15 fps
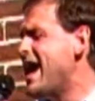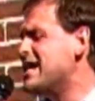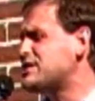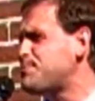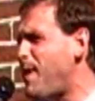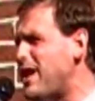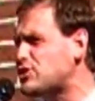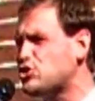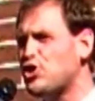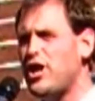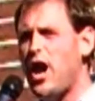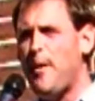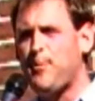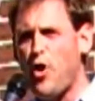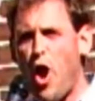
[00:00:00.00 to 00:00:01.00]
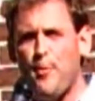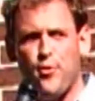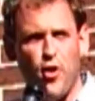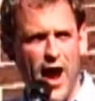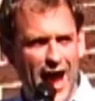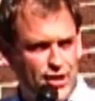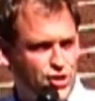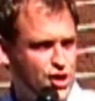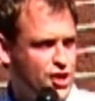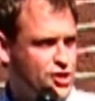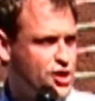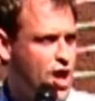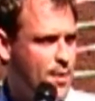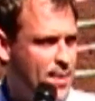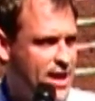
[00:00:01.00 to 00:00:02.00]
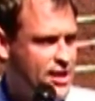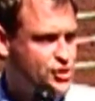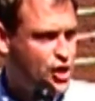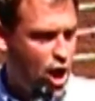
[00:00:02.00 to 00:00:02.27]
especially appropriations committee